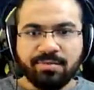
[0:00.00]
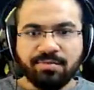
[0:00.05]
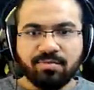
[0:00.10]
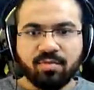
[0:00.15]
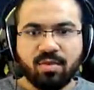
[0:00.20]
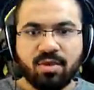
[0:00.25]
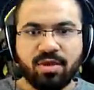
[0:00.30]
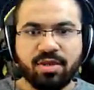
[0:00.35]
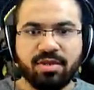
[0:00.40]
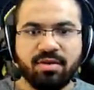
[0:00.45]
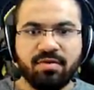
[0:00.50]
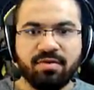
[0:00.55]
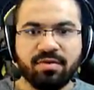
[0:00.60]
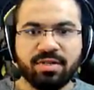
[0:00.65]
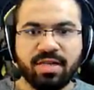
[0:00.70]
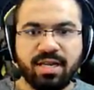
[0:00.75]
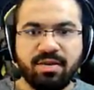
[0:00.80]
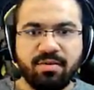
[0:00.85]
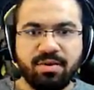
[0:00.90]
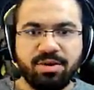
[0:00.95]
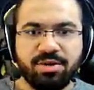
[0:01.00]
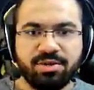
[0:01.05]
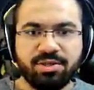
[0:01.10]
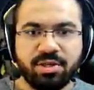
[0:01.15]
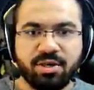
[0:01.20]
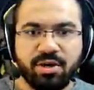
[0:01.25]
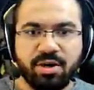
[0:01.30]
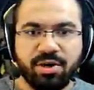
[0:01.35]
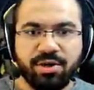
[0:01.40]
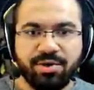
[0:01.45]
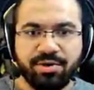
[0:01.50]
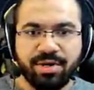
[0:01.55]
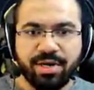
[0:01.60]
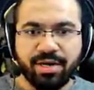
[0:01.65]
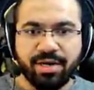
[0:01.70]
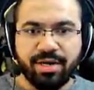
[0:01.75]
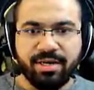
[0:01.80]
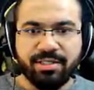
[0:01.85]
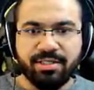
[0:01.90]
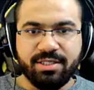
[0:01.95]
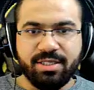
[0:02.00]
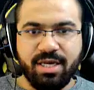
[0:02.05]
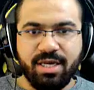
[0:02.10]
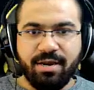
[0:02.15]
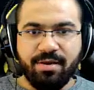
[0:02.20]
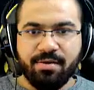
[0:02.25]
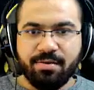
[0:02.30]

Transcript: Listen, if there's anyone you should call a nigga, it's Jay.